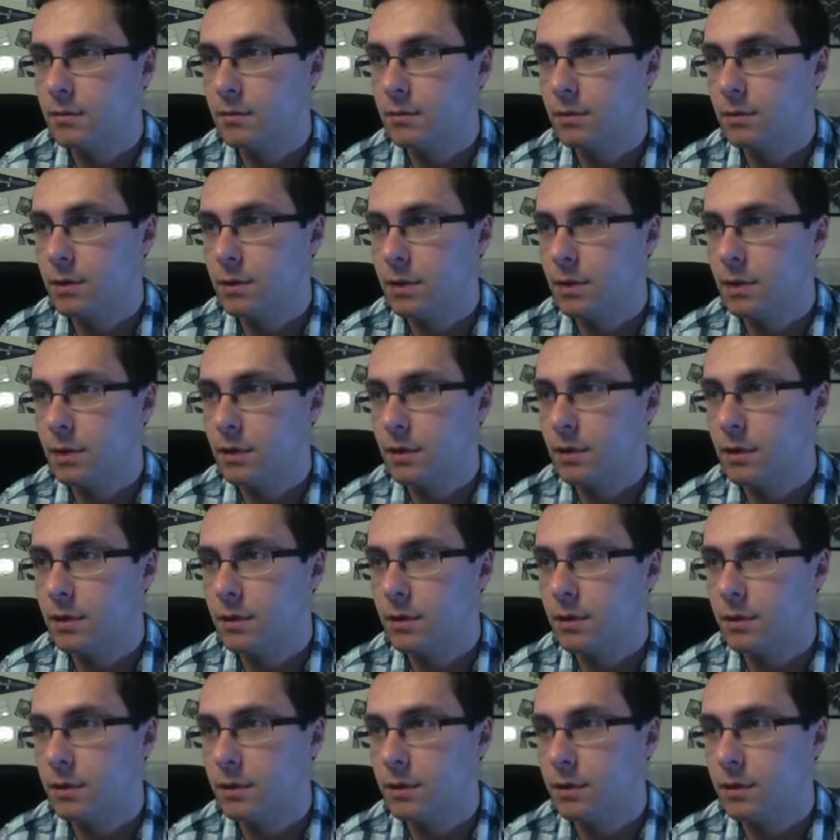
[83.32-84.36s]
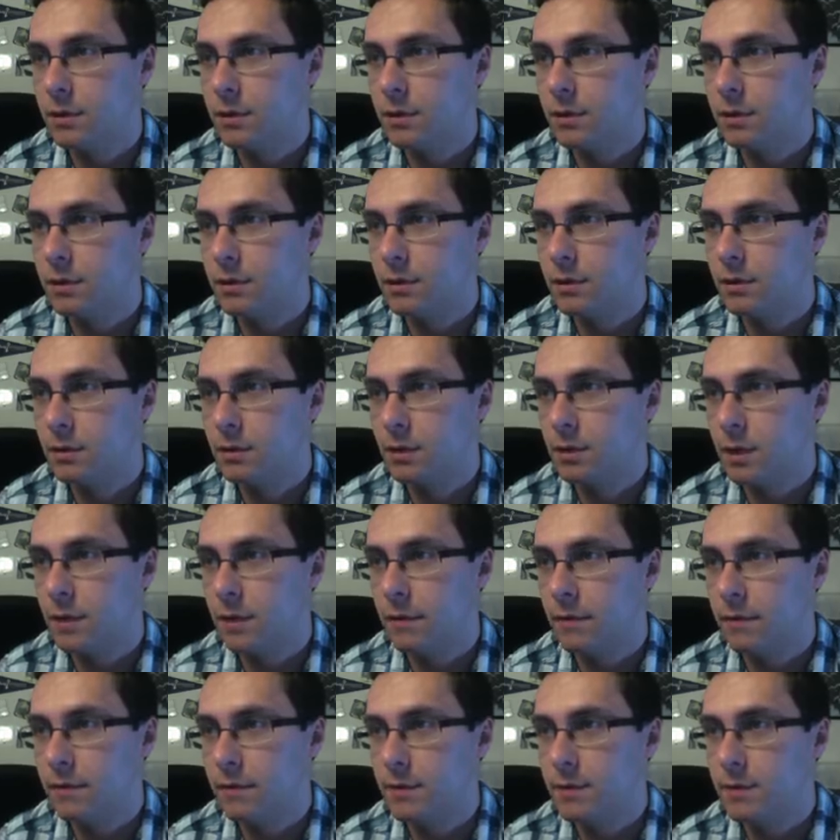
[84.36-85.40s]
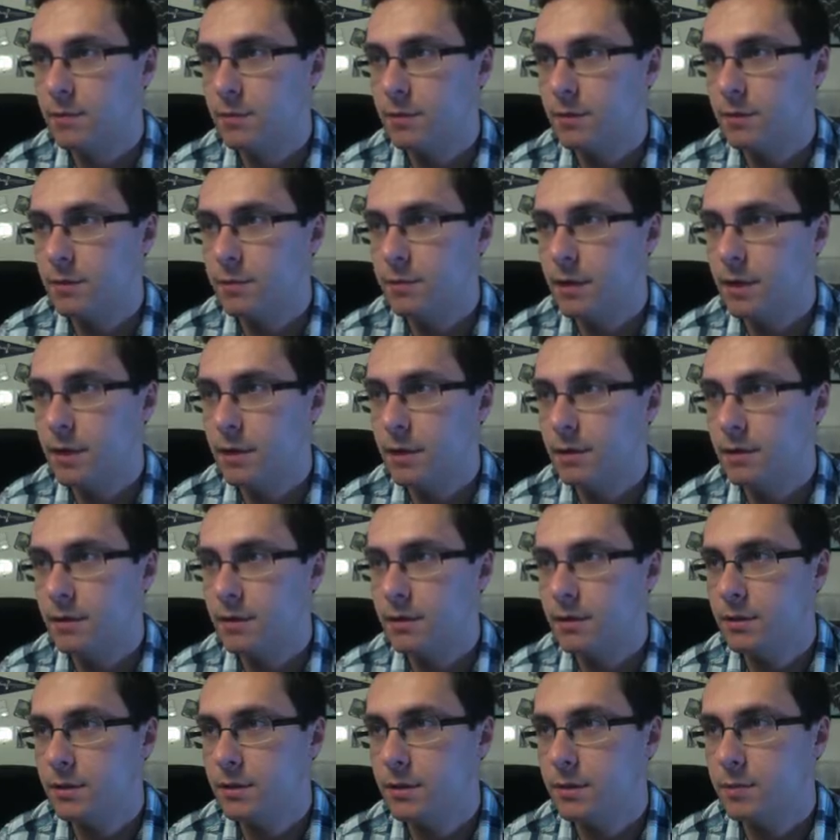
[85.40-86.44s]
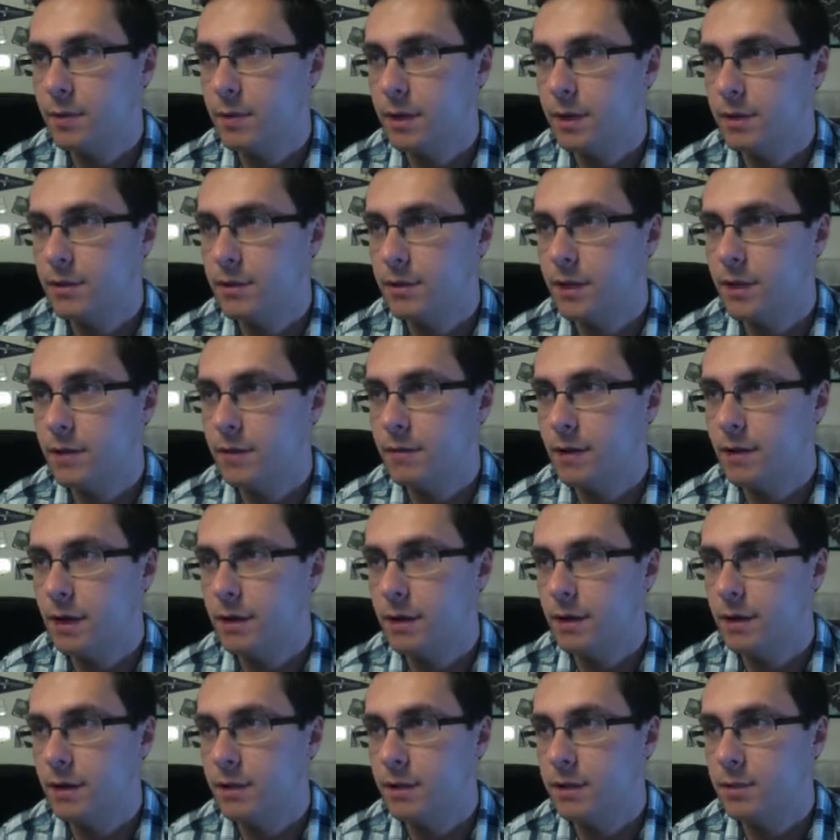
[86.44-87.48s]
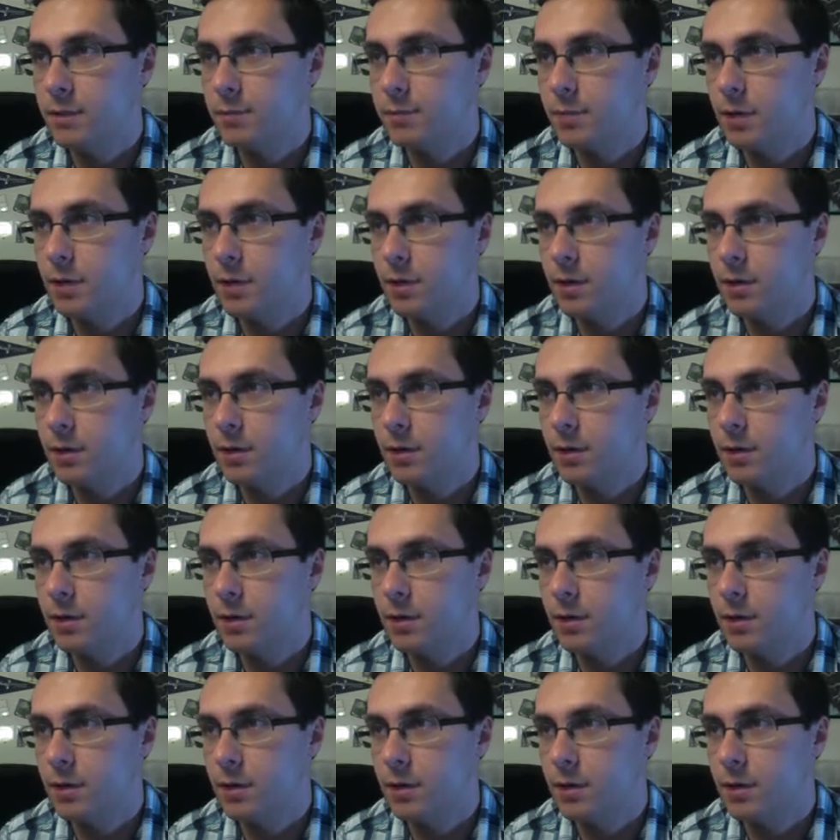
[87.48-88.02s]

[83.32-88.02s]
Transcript: Huh. Invisible spiders? Spiders that have not yet spawned.